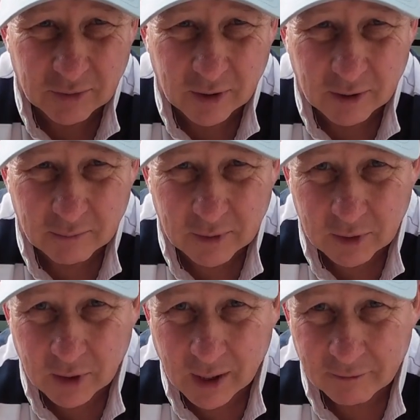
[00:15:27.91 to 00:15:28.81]

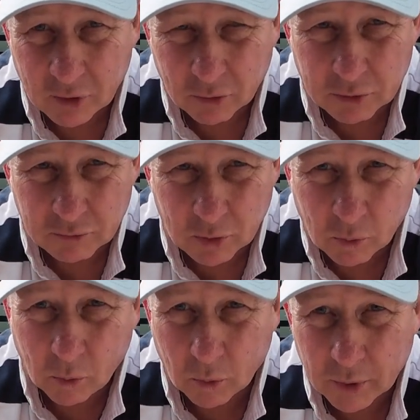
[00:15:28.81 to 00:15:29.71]
you can have an option to
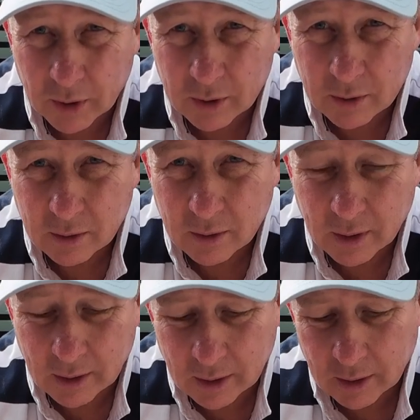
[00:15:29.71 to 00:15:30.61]
order
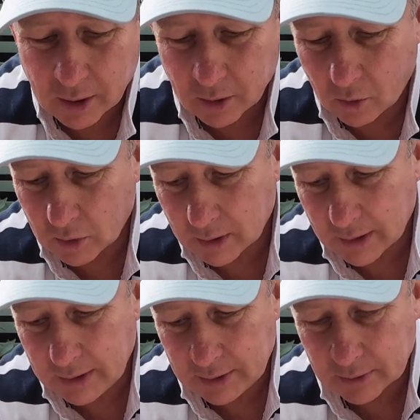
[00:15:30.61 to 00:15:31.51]
a longer
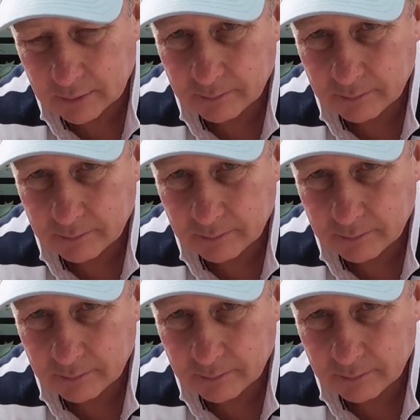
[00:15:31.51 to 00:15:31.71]
lead.